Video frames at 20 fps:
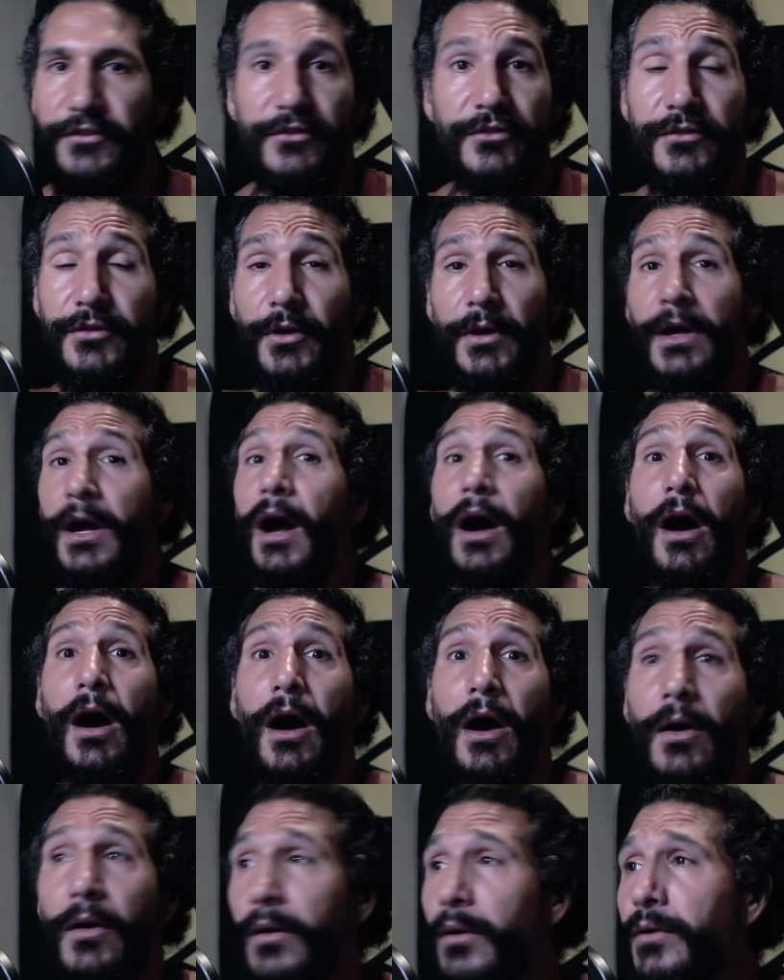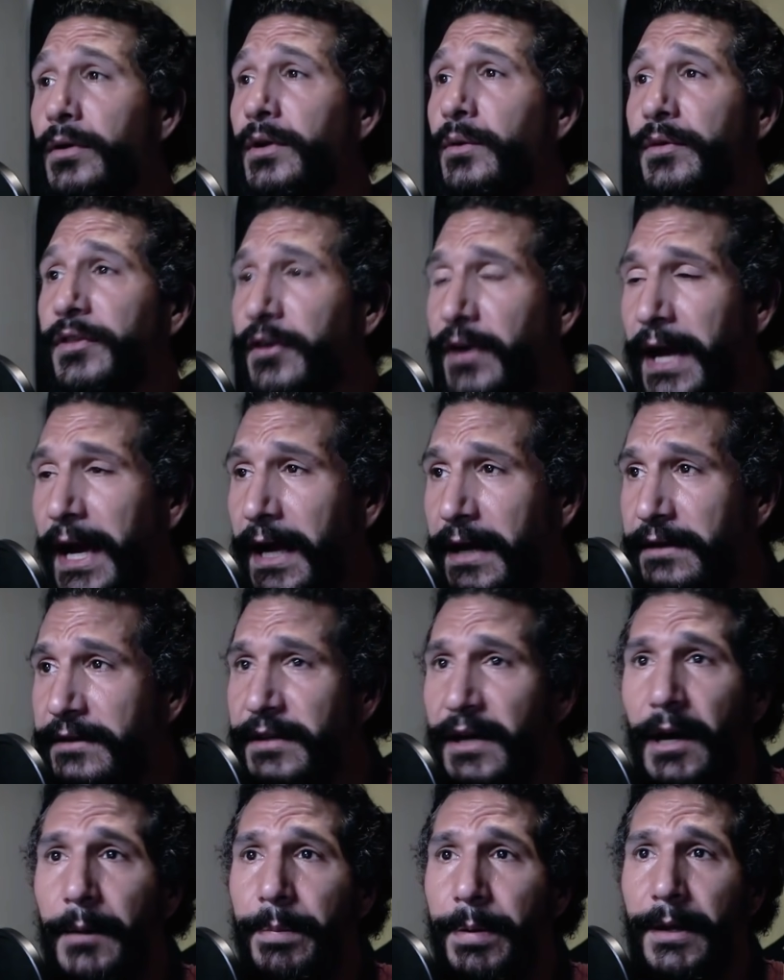doing, oh, you know, with your hands
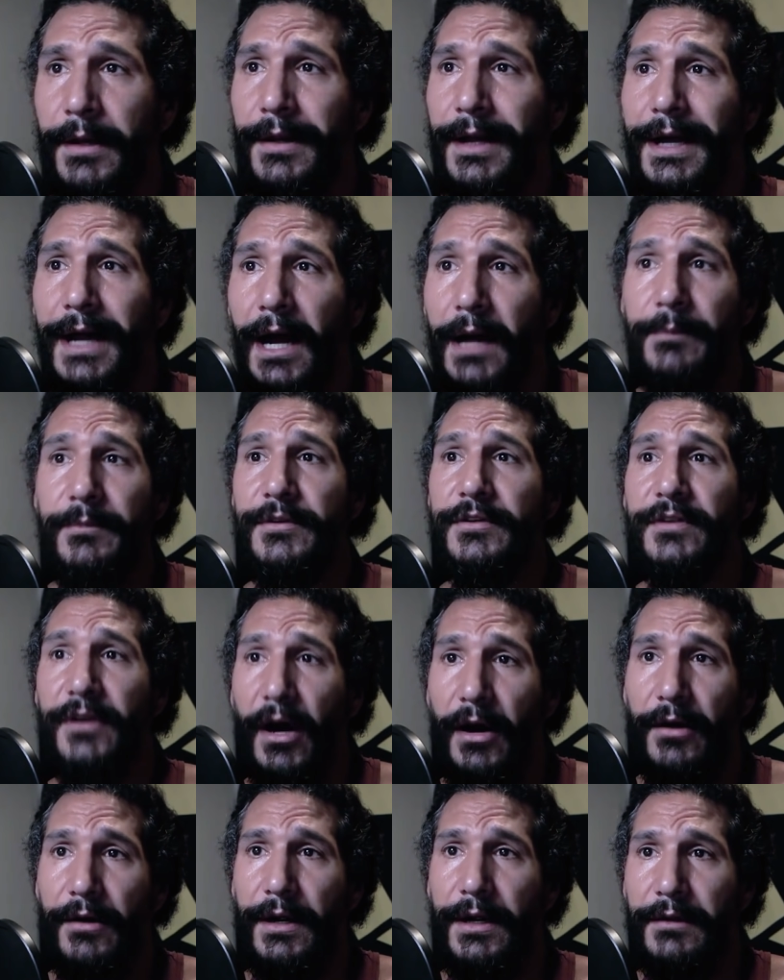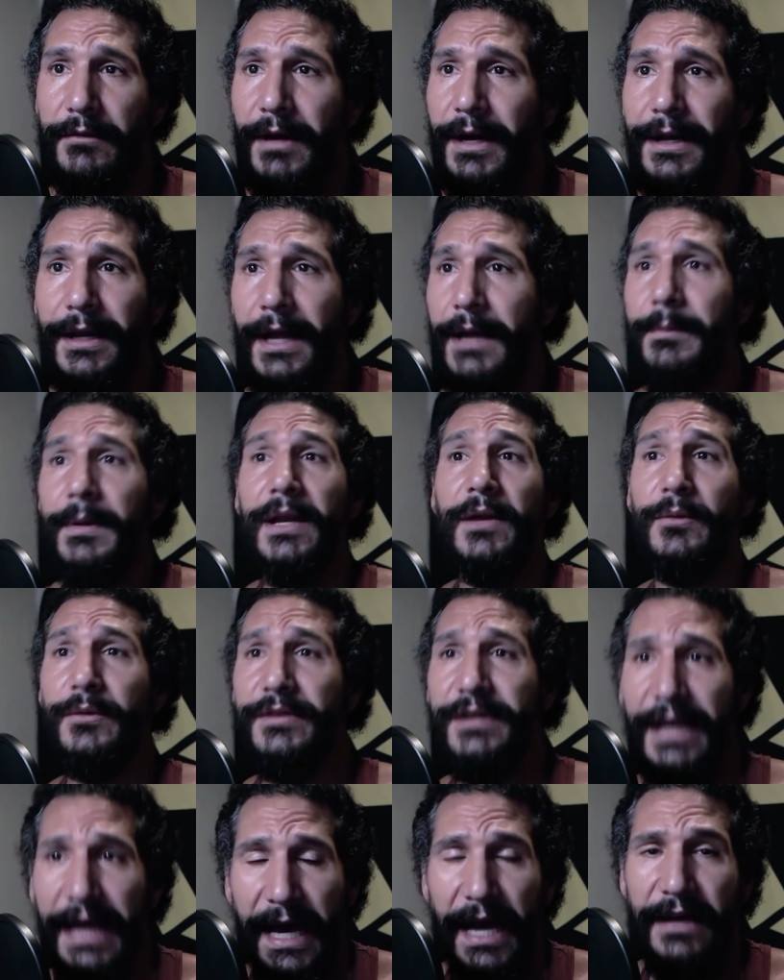up, like, I'm sorry, right? Hey, man, it
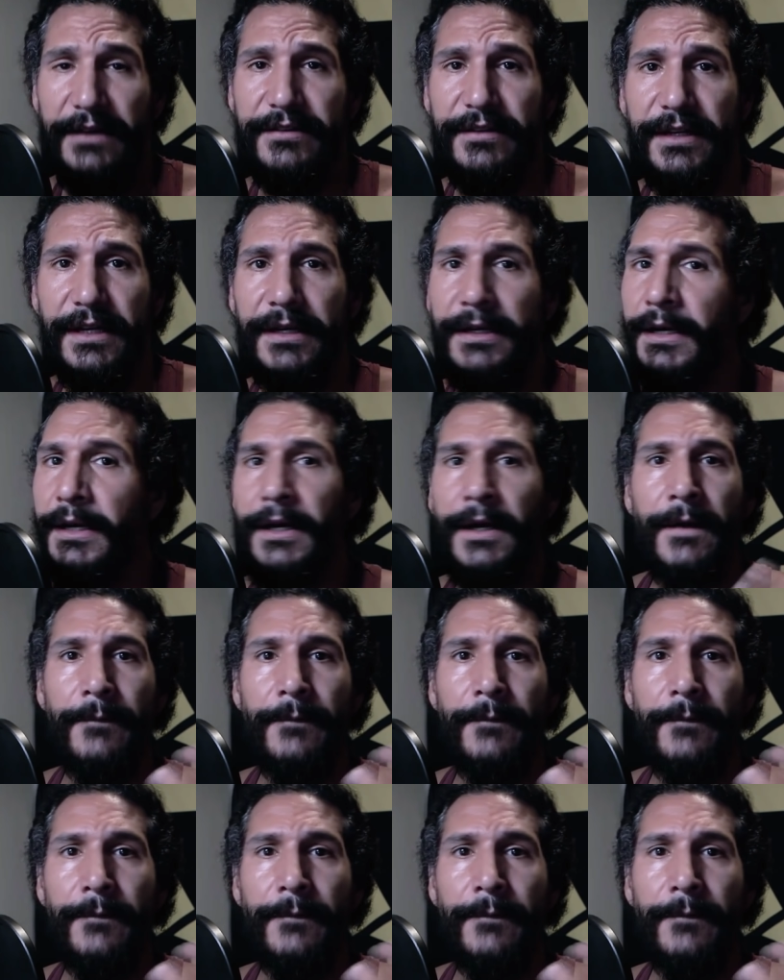was an accident.